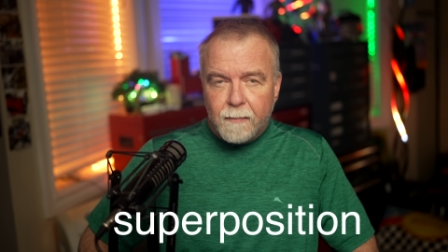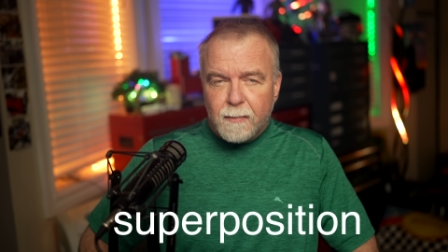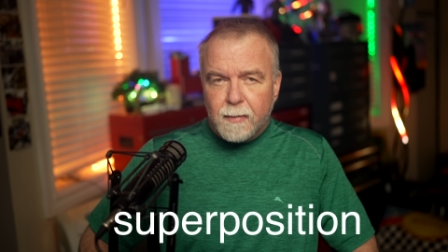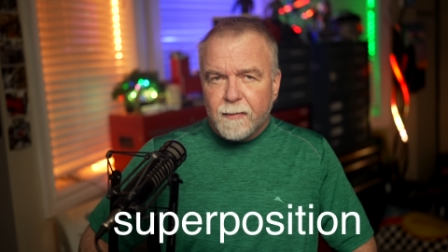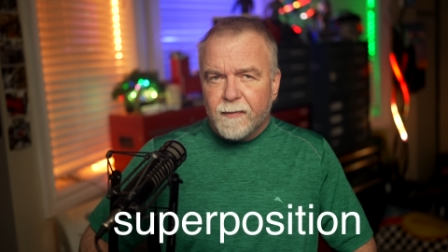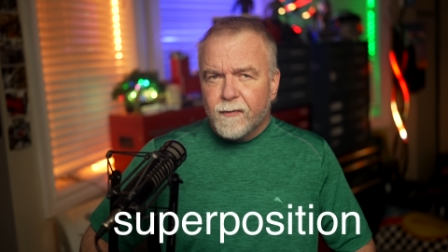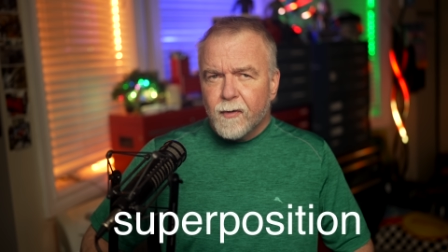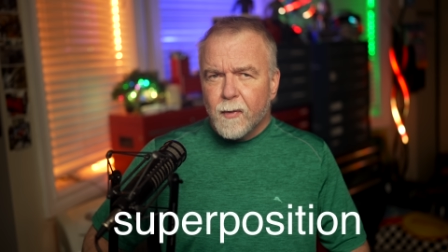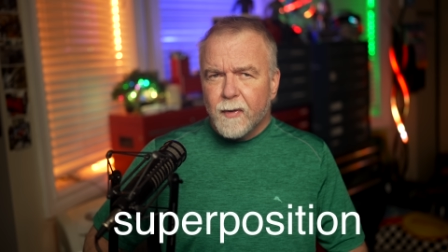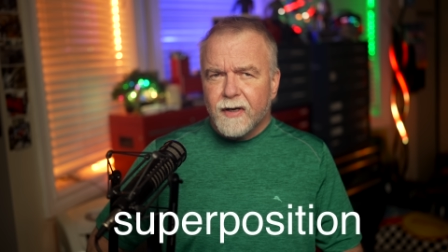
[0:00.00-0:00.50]
But
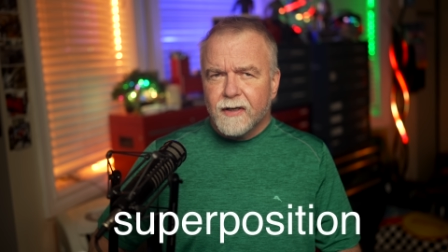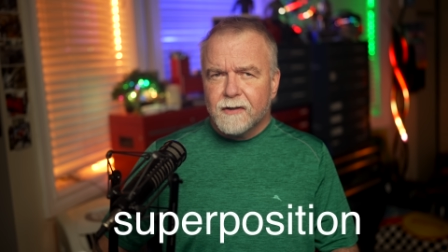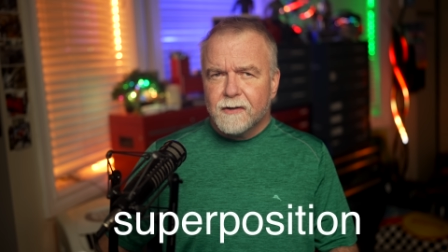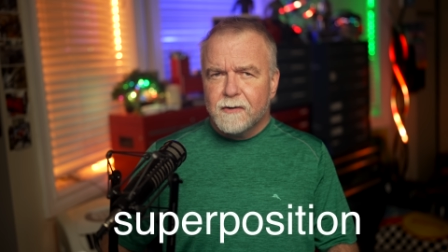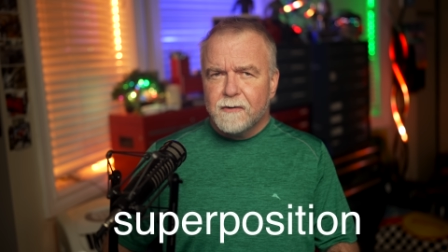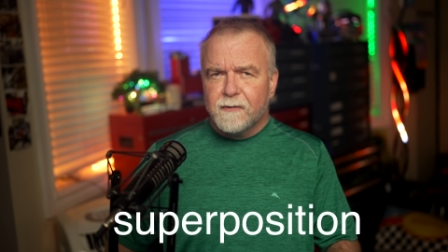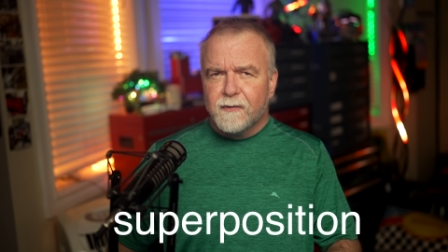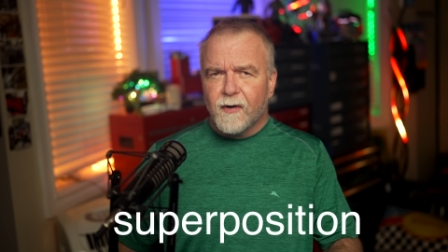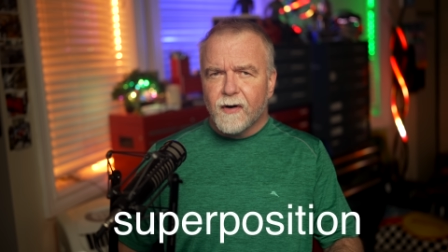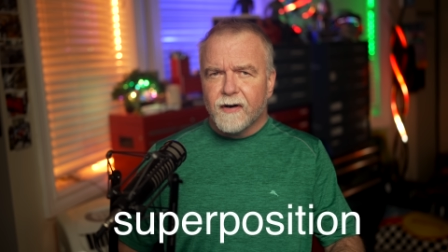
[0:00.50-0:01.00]
before we get
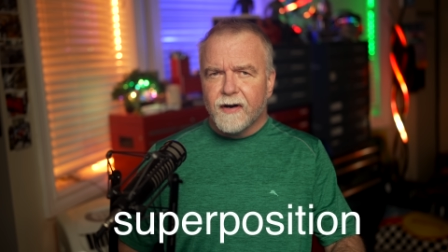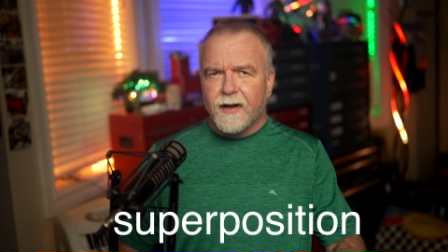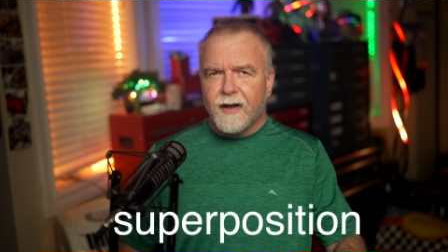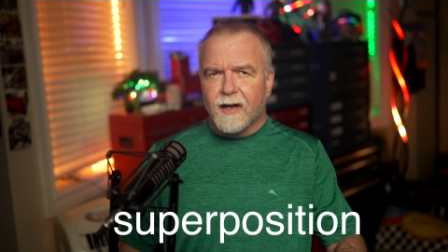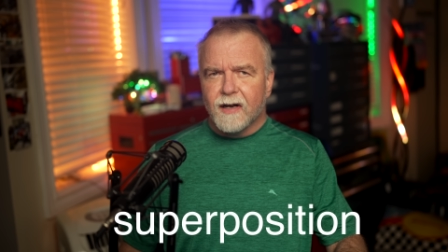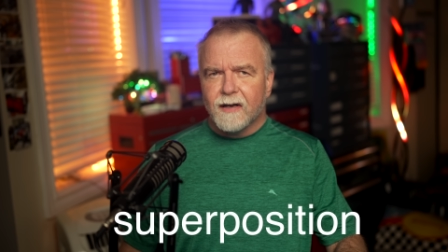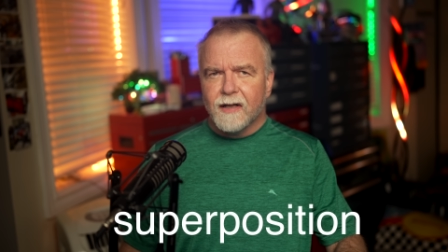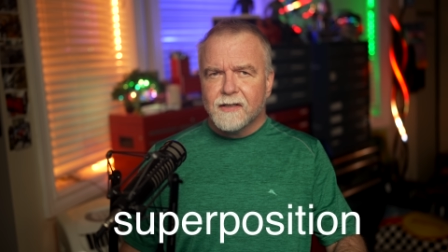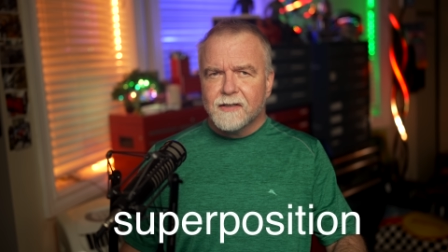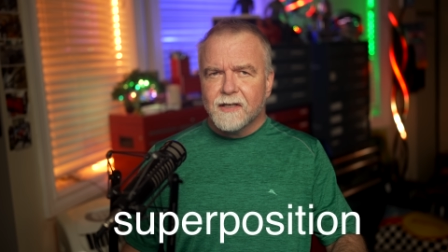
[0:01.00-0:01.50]
too far
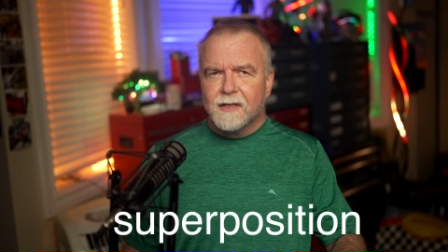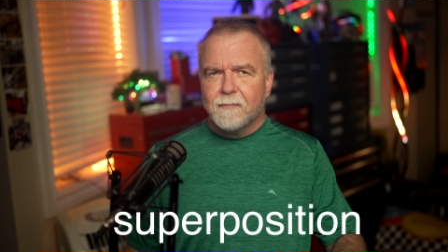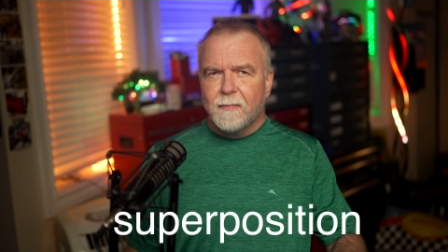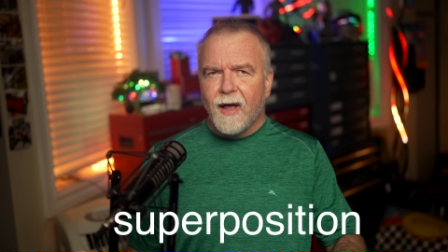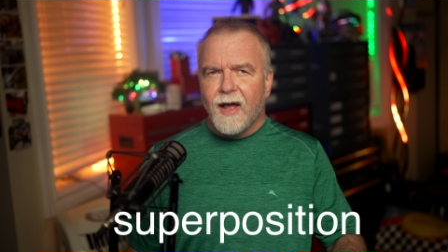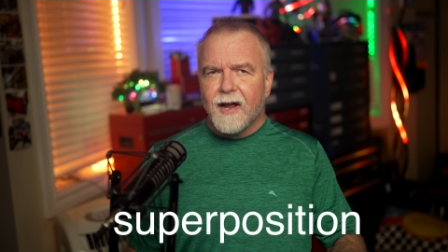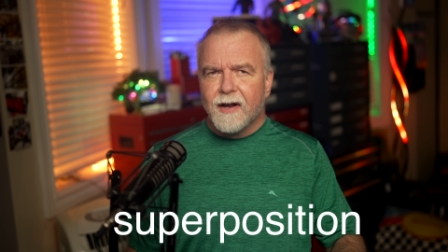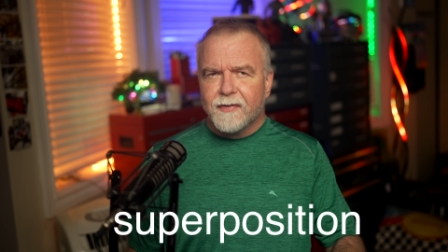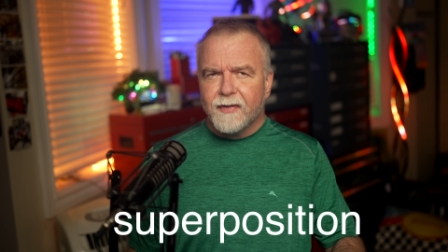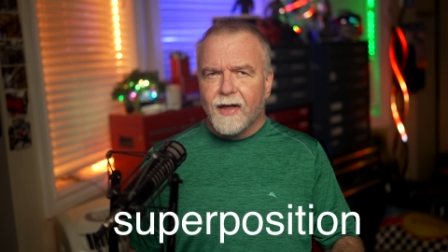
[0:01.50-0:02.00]
ahead, let's
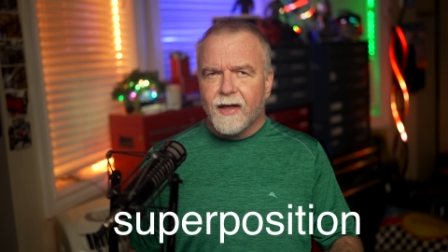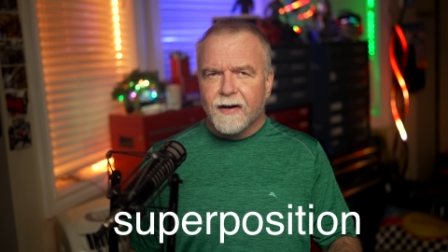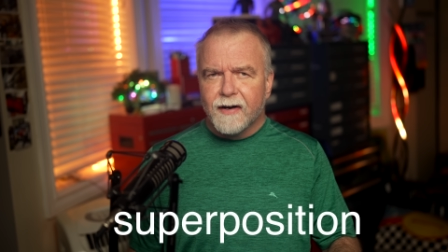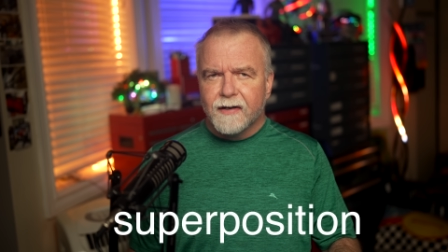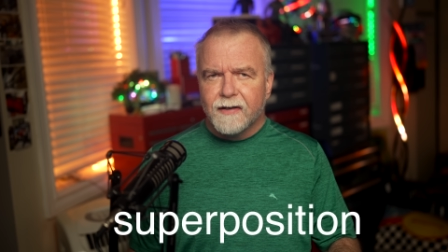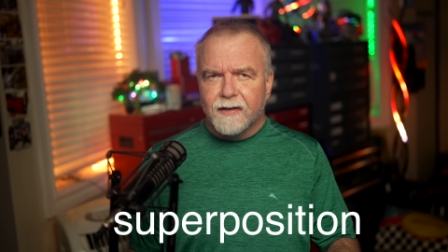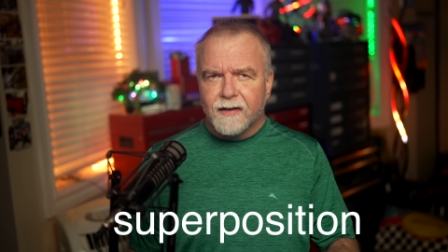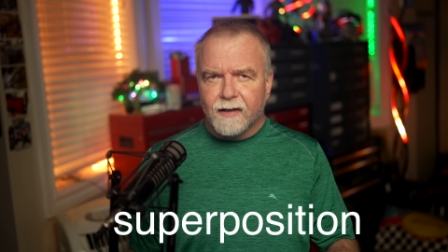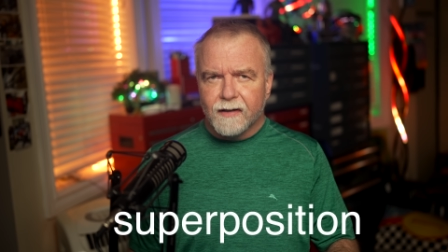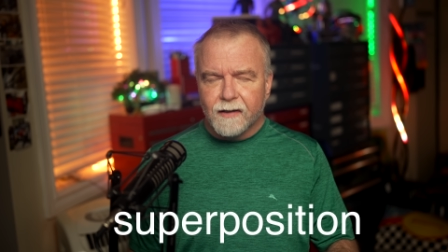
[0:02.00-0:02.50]
unpack that
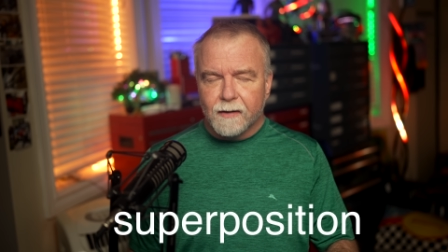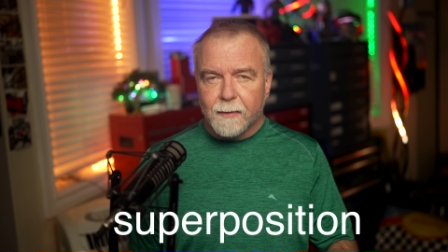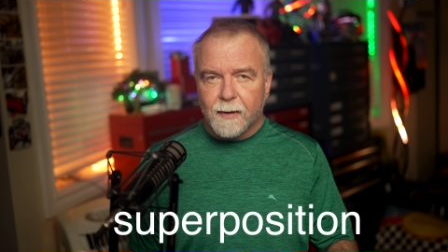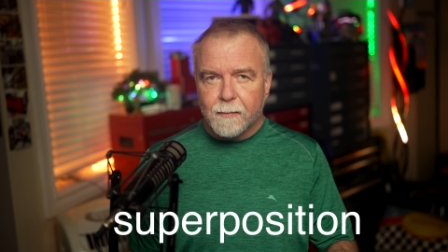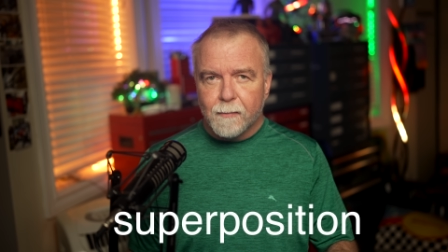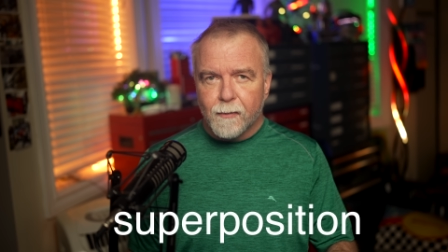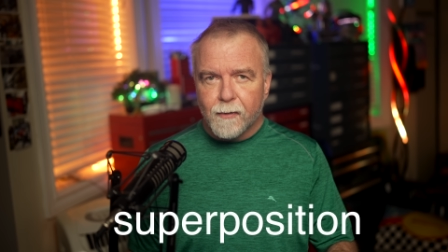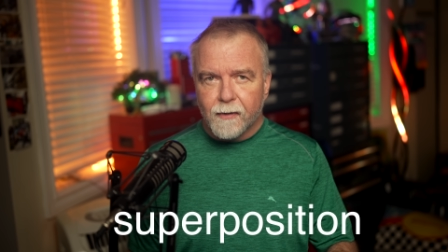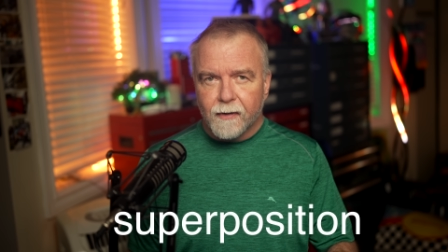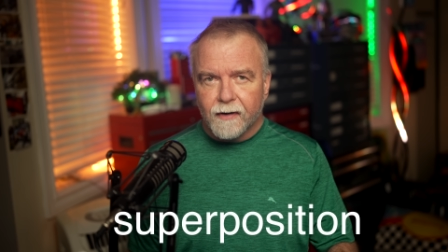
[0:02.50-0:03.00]
idea a little bit
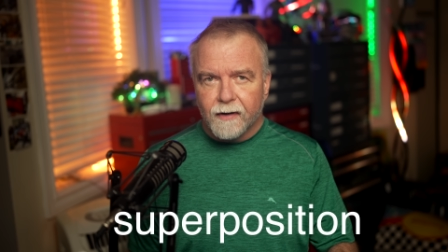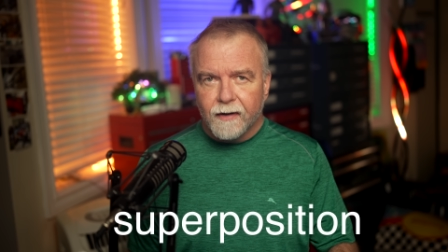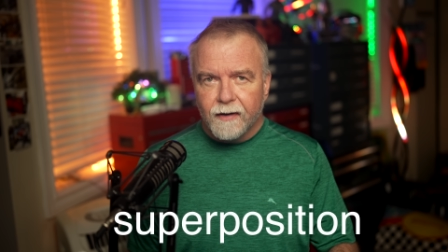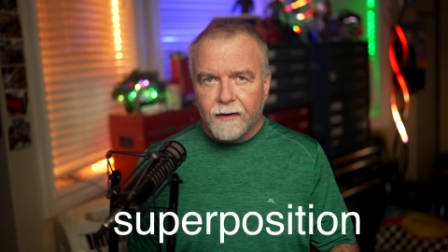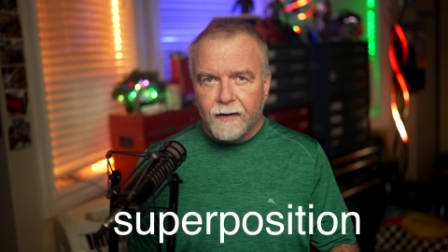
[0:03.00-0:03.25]
more.